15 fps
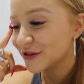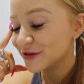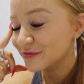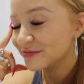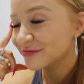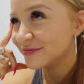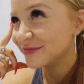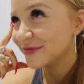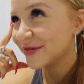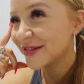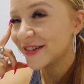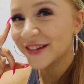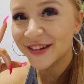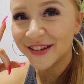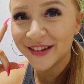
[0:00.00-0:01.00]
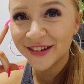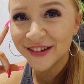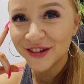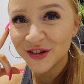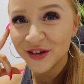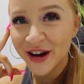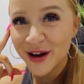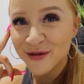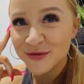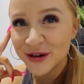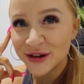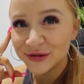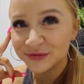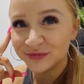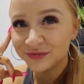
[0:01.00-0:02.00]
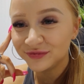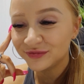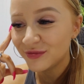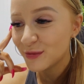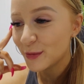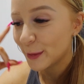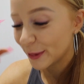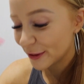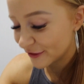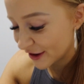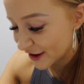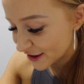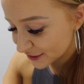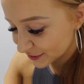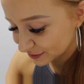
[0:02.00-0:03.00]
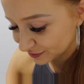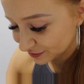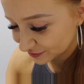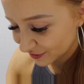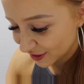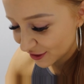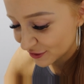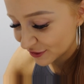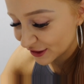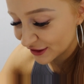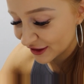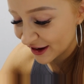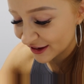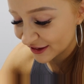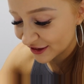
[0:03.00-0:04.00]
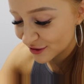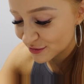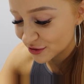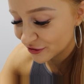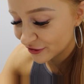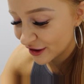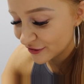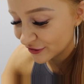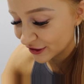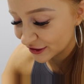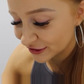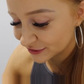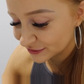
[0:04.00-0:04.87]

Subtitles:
I don't understand why it tastes so good. Right? There's like so much flavor.